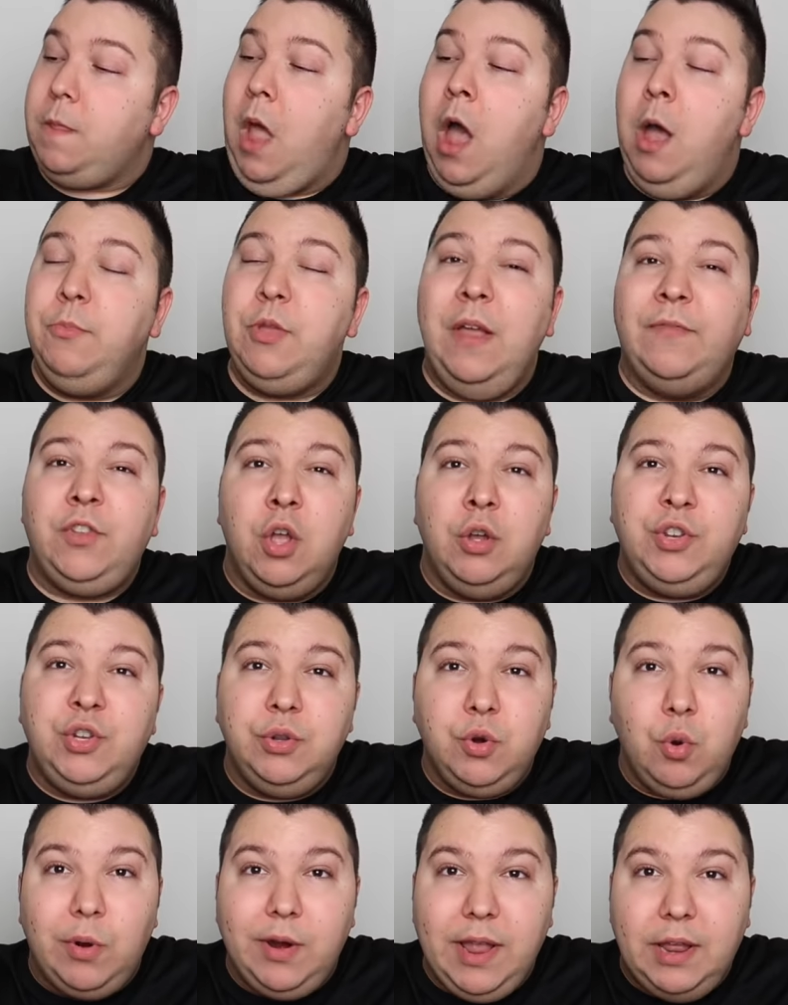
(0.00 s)
You have to go to
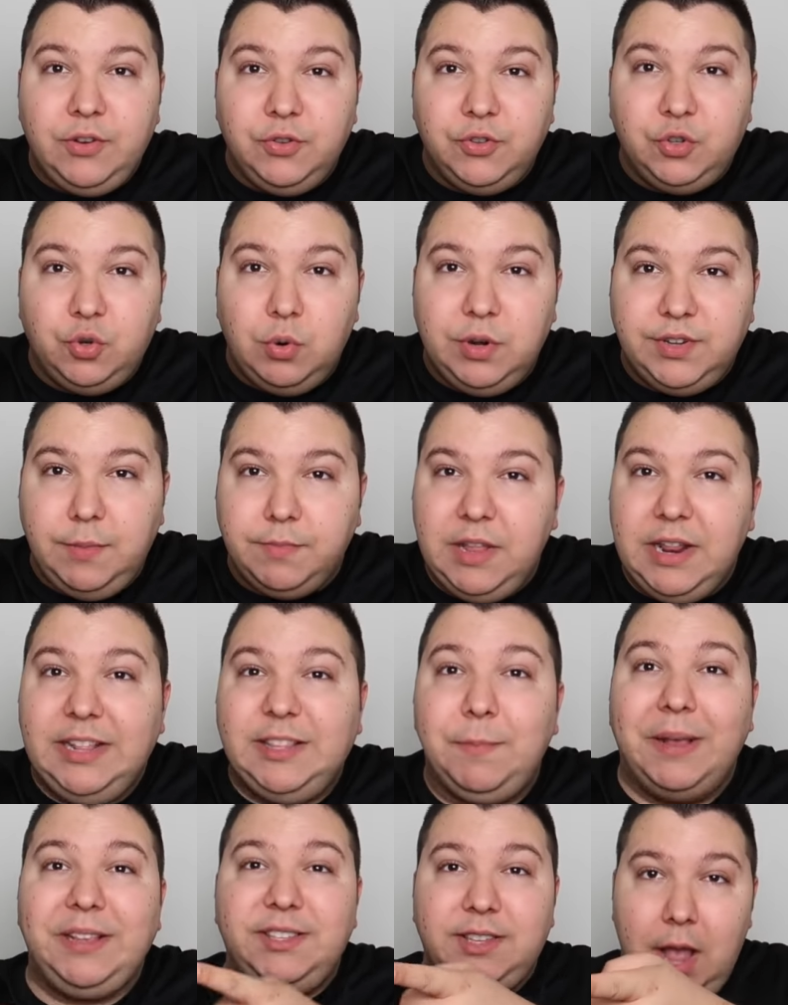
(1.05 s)
an oriental store or something. It's
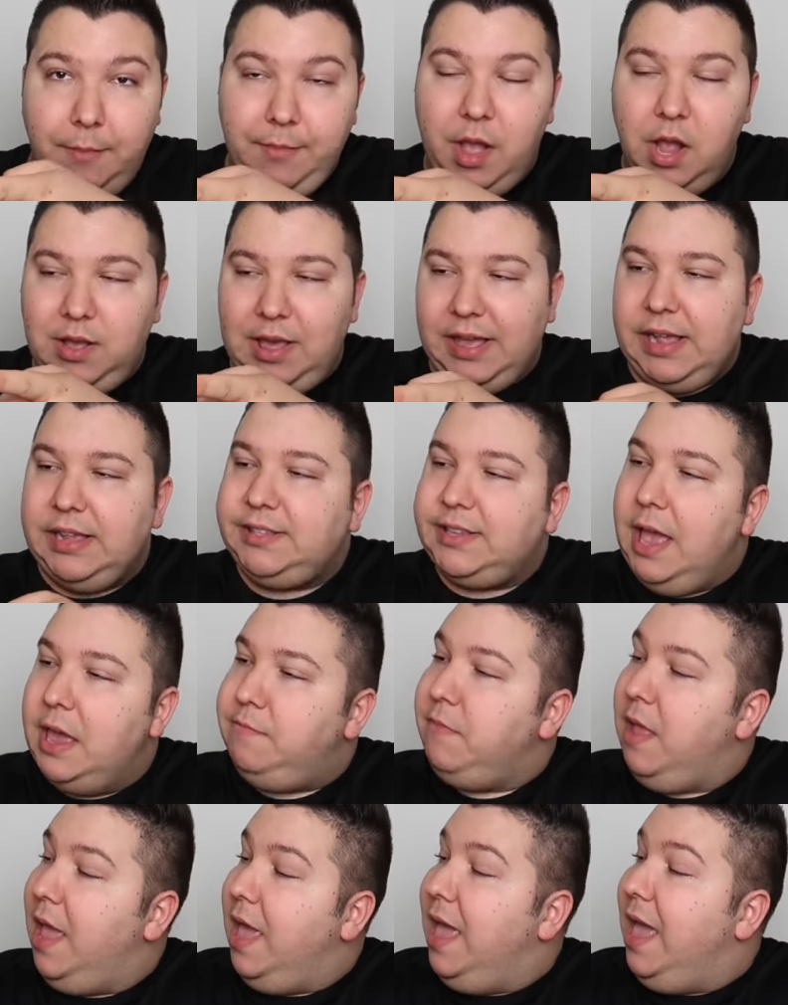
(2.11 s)
by Samyang, like I said.
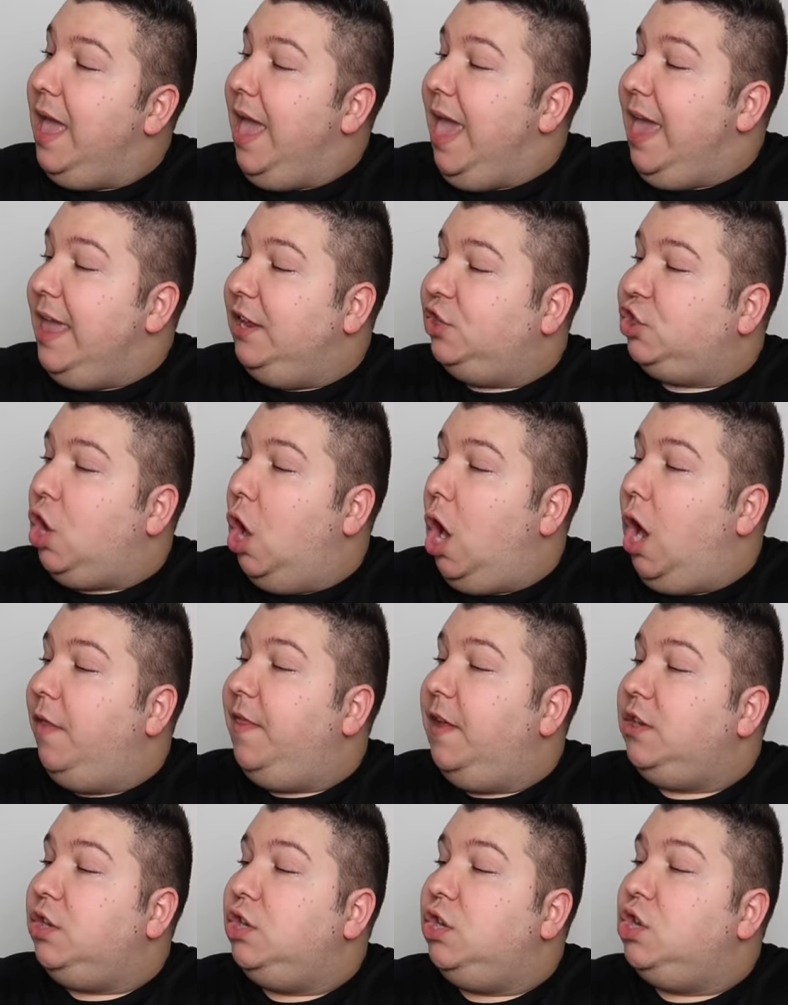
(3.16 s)
It is called
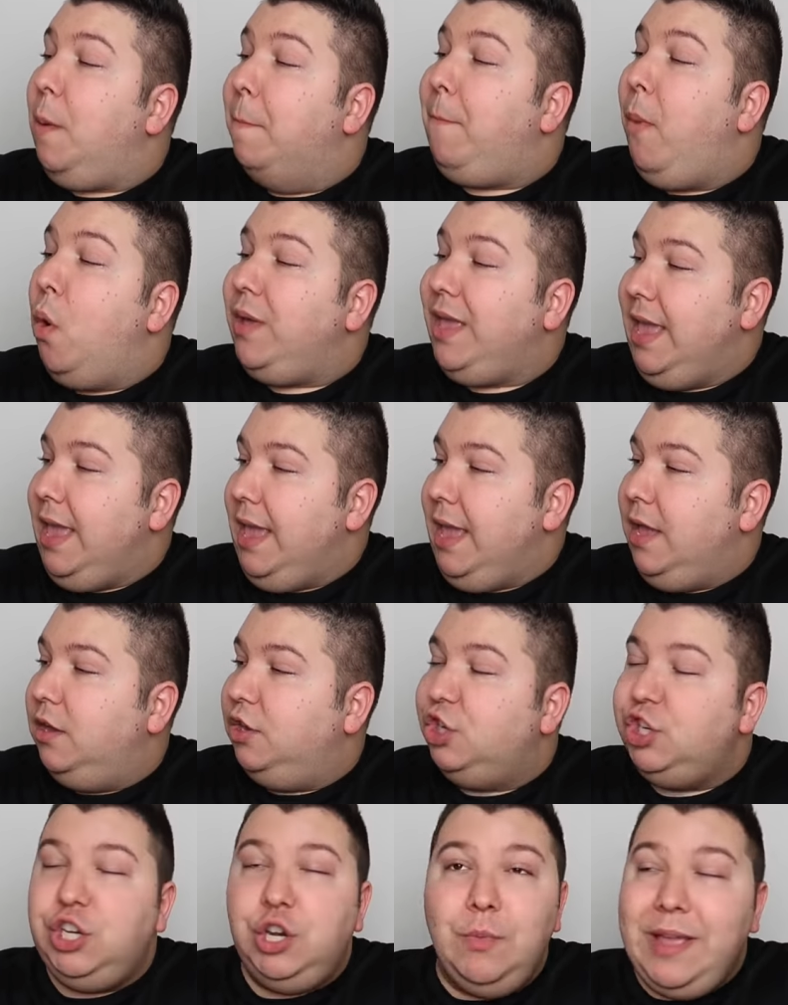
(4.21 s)
the Tteokbokki.
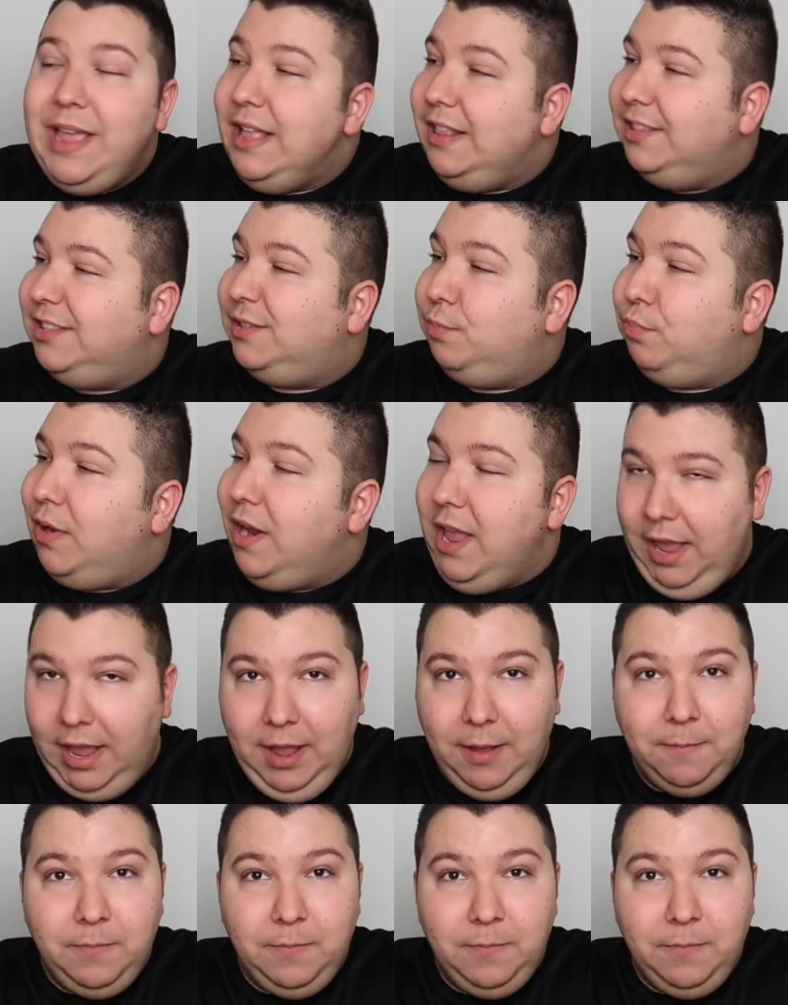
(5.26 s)
Chewy and springy.